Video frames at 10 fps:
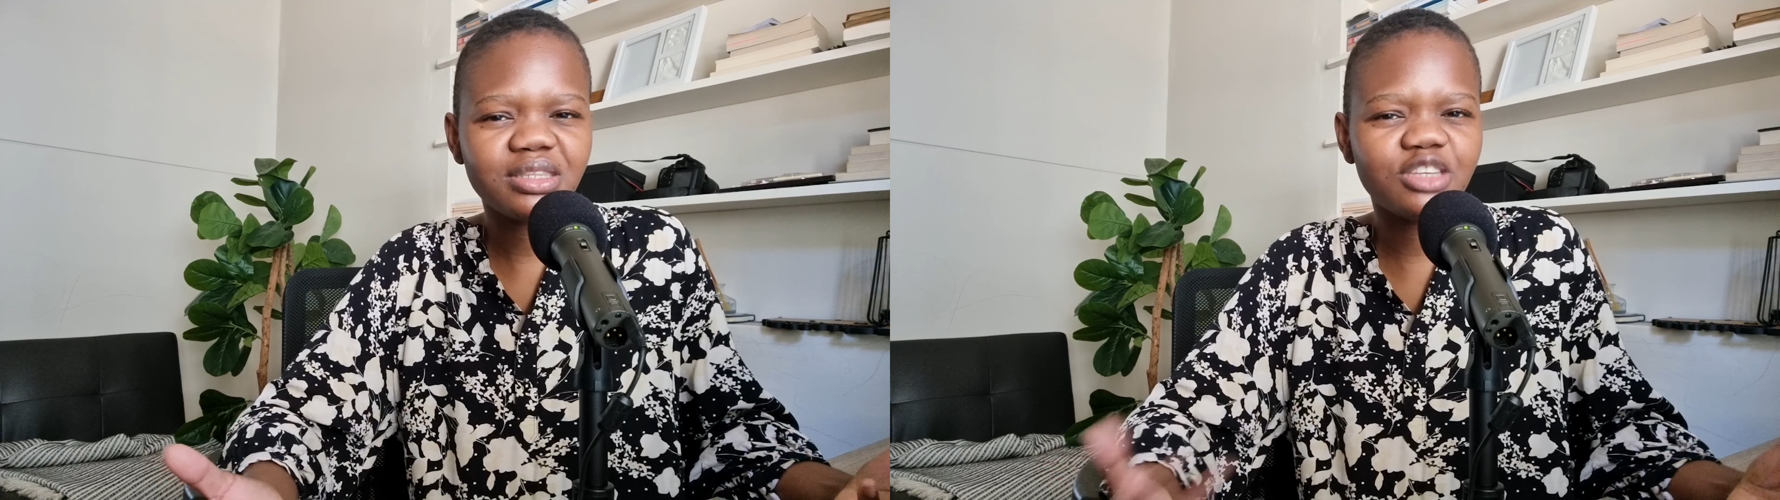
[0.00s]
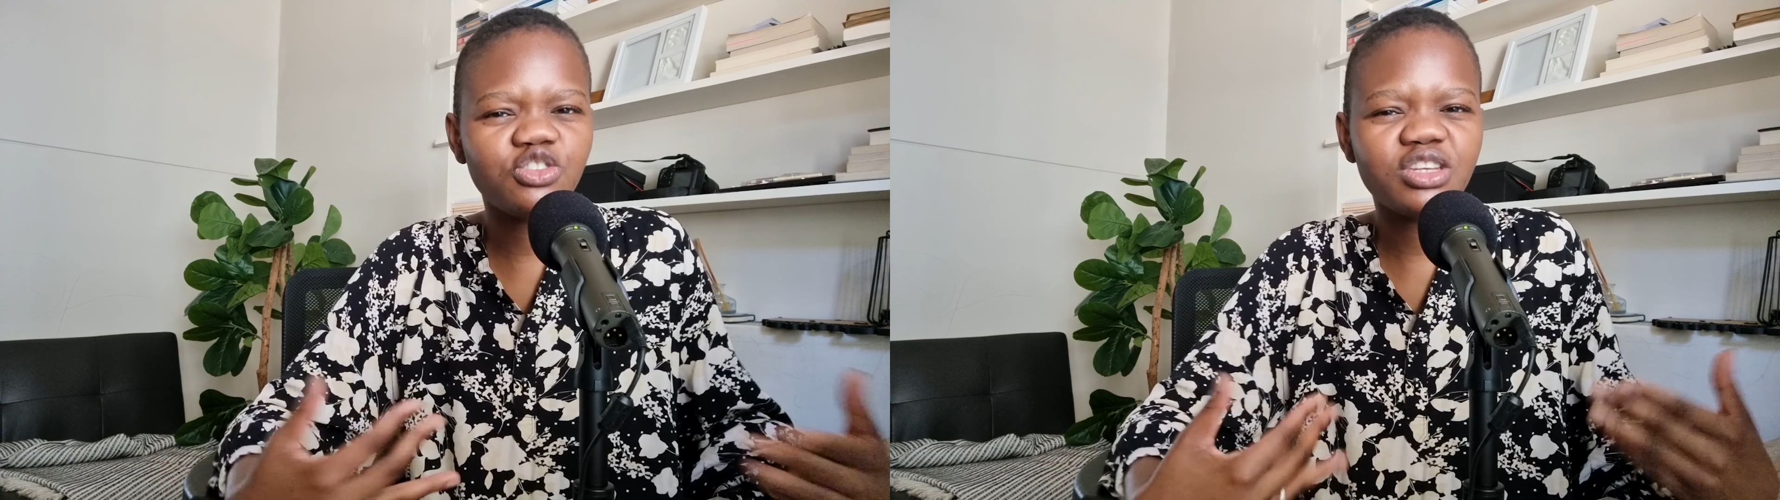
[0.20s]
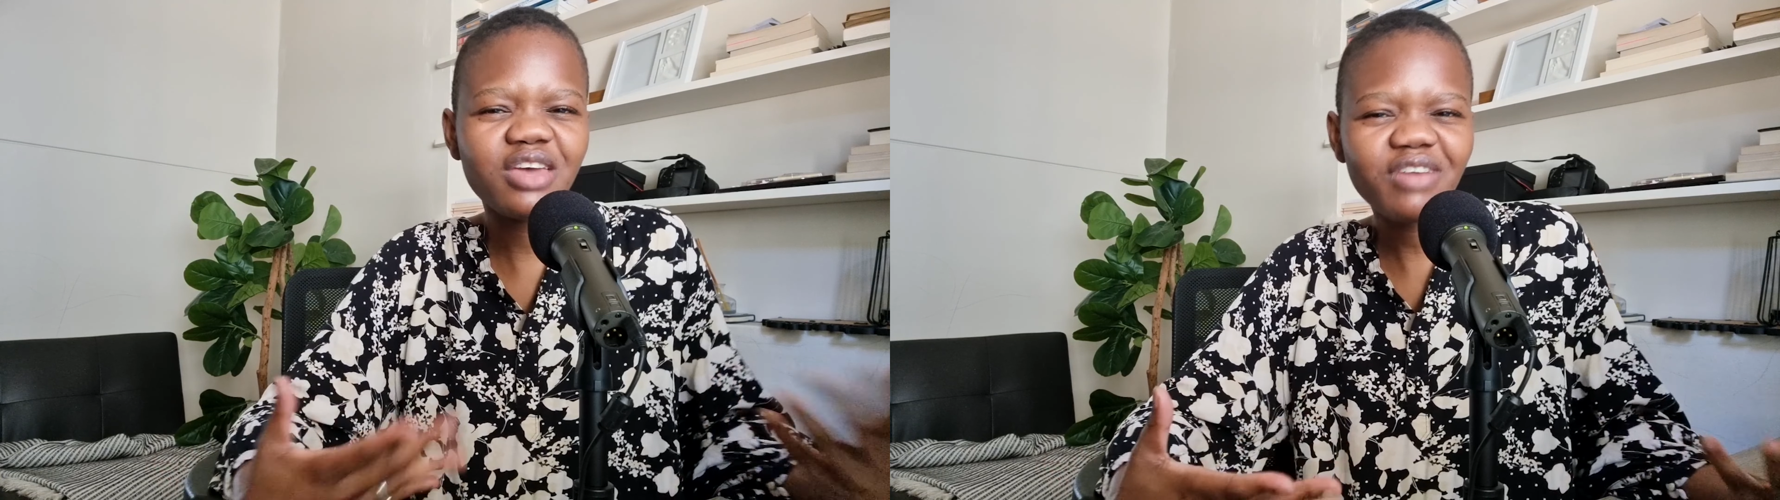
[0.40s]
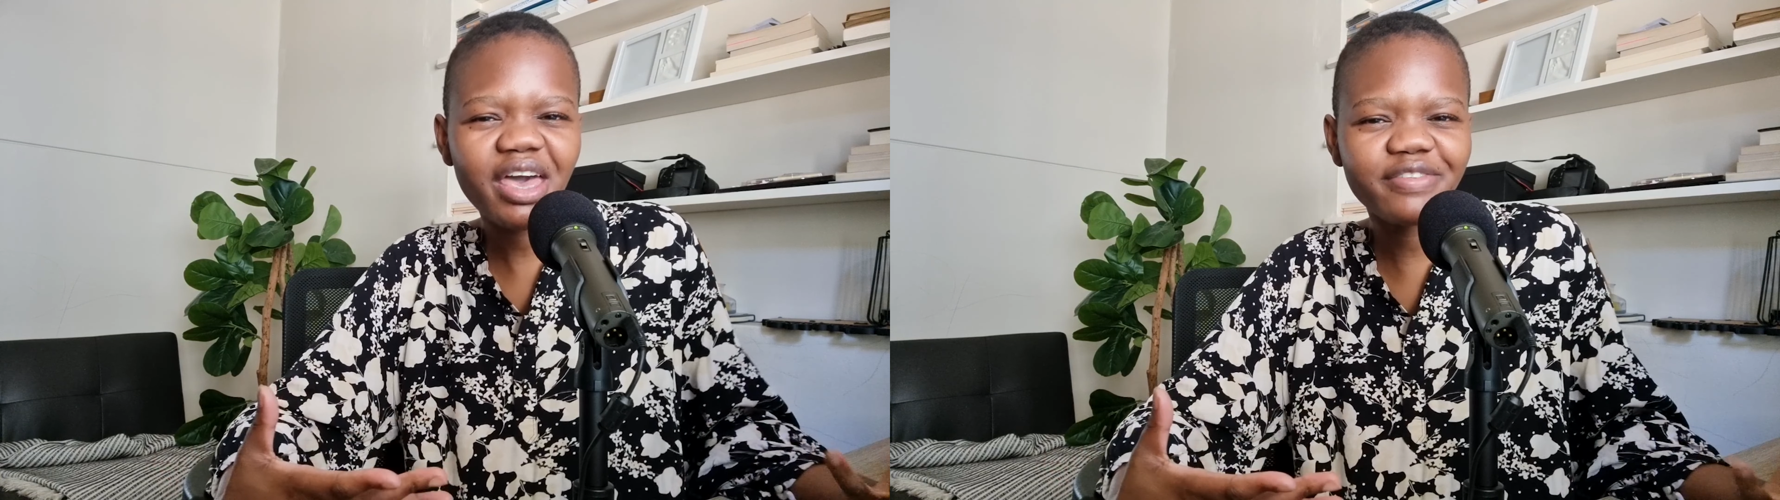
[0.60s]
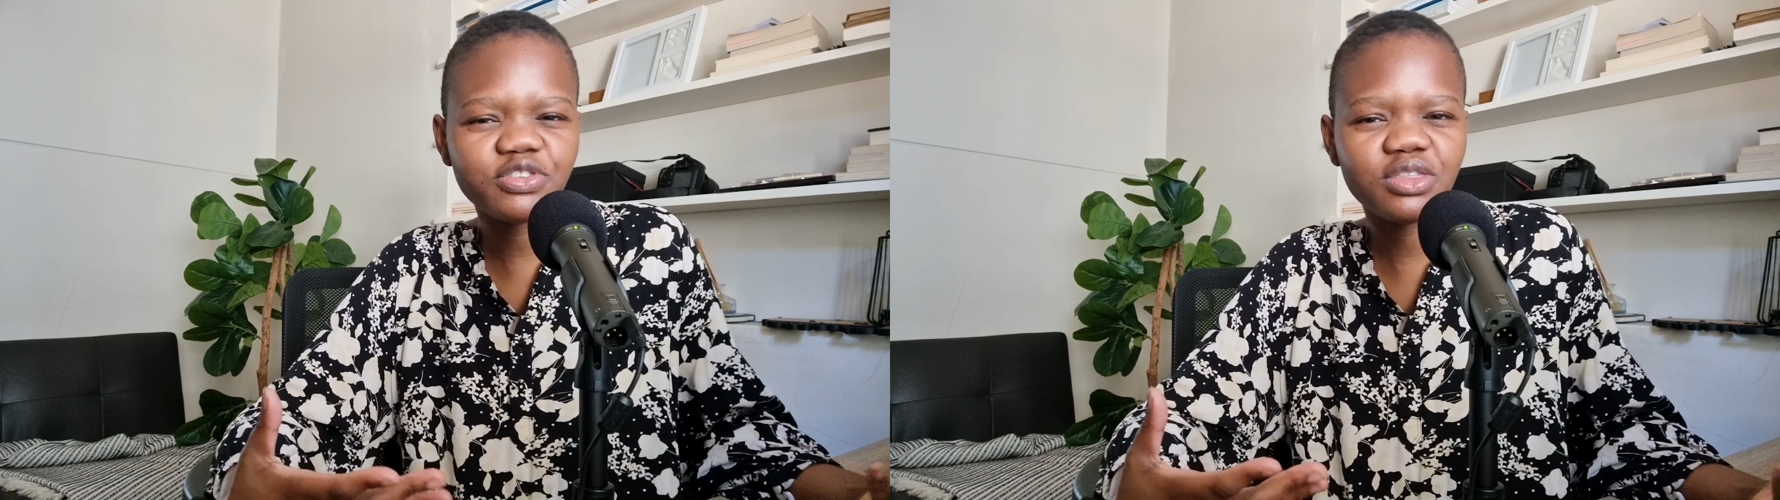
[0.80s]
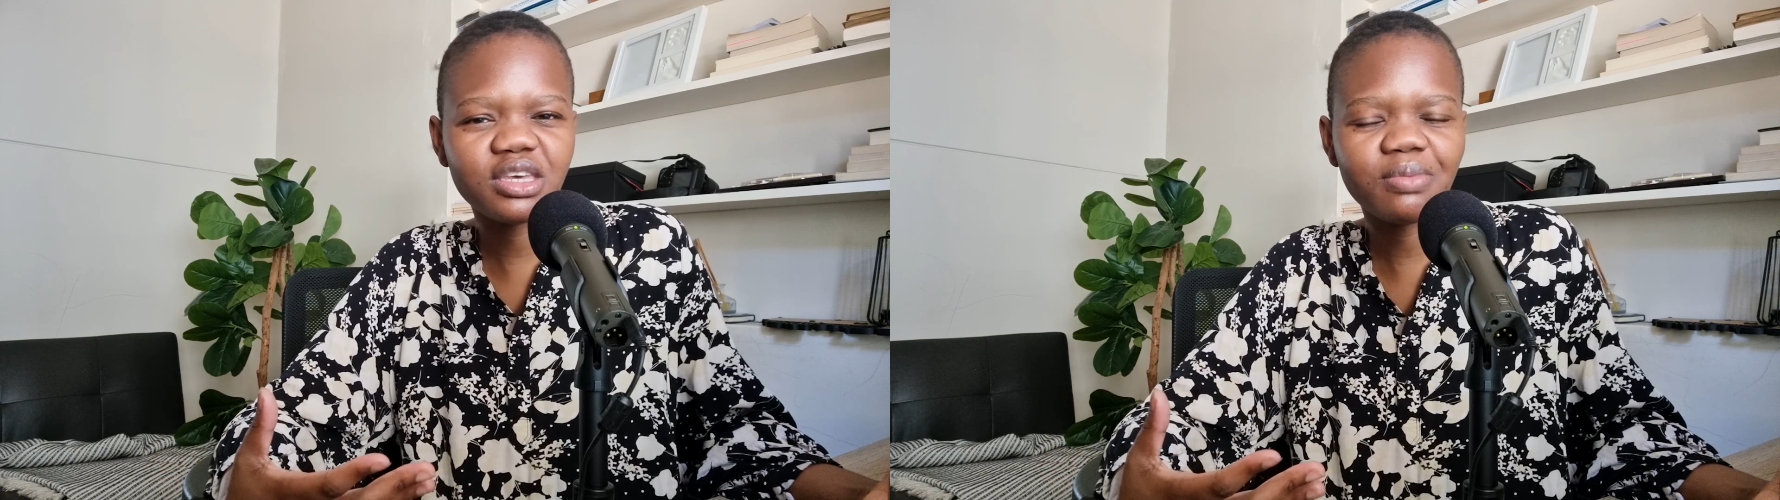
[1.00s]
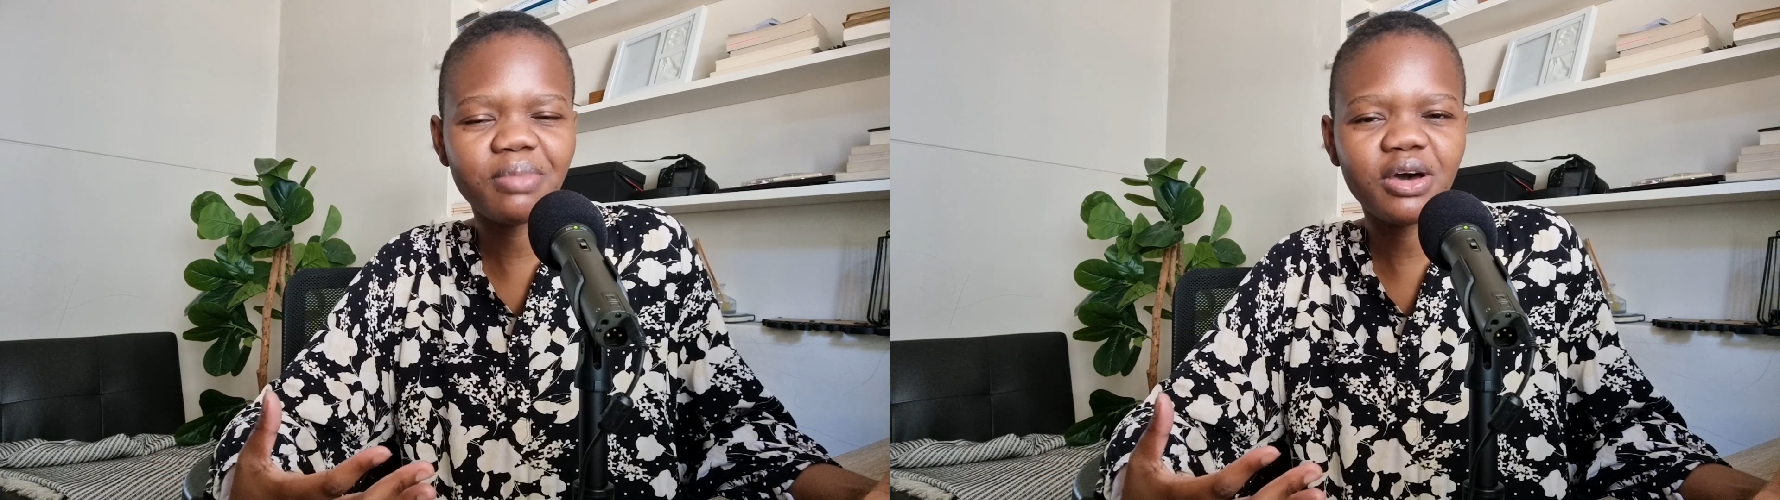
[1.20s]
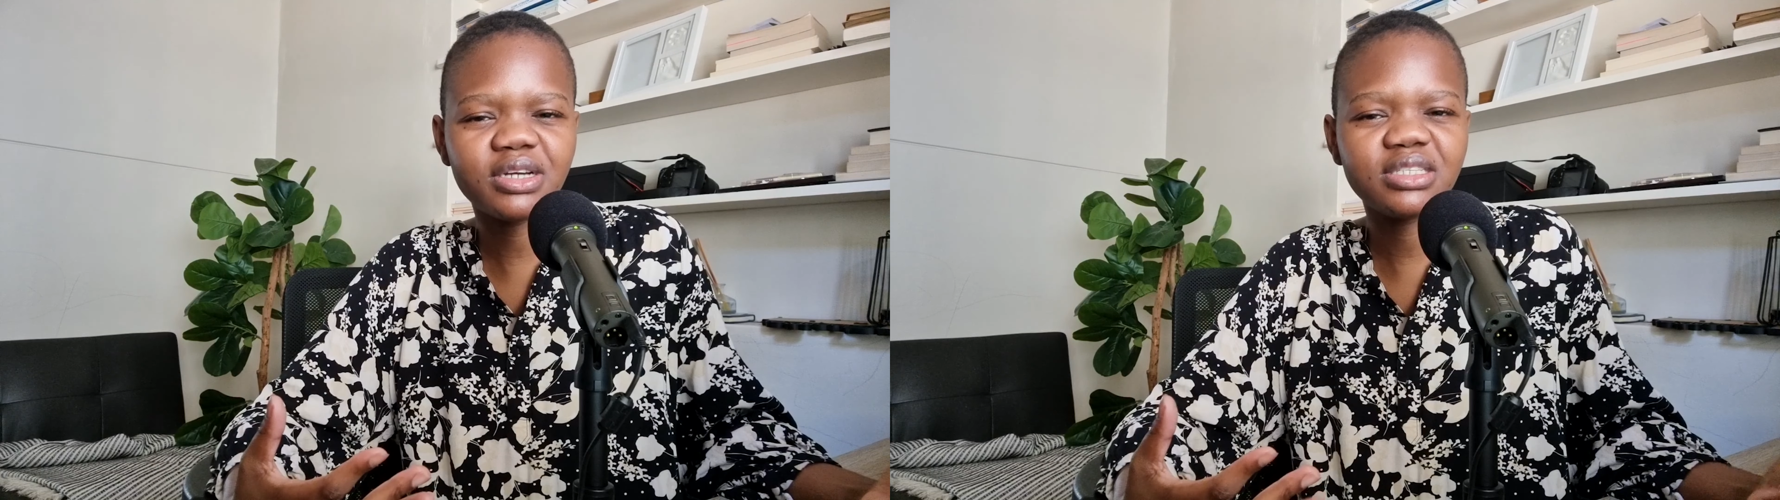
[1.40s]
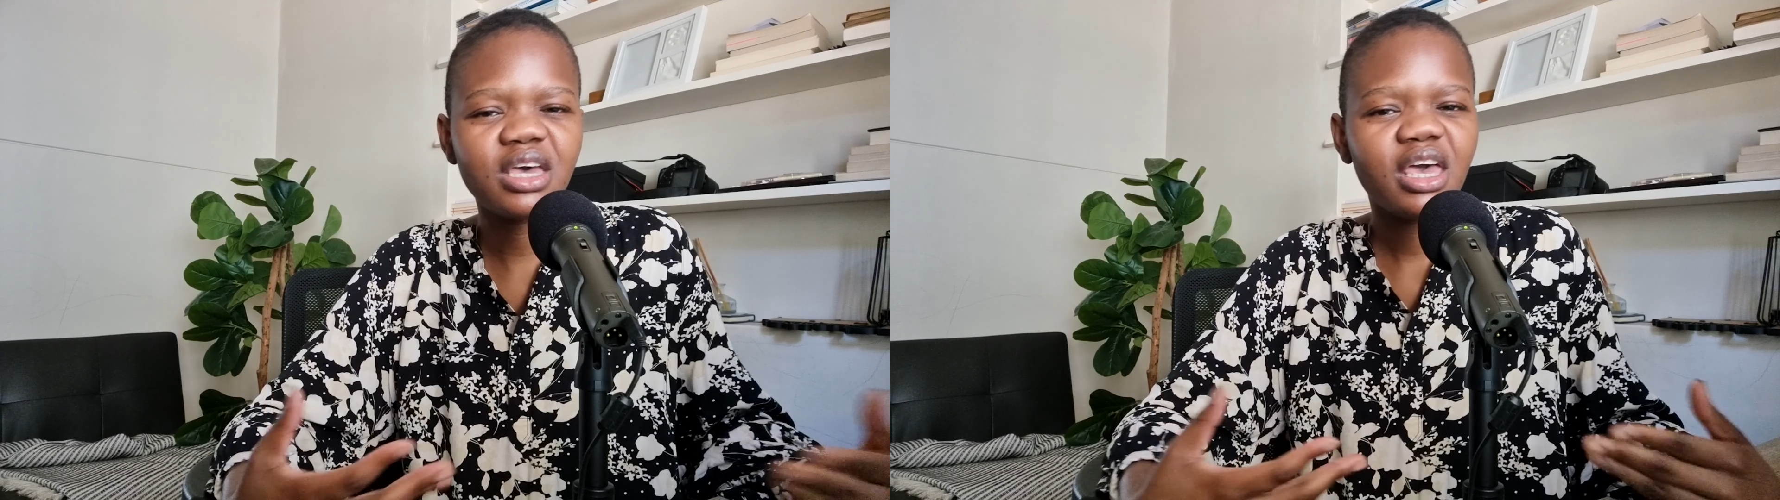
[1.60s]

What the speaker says: Then you never have to think about it.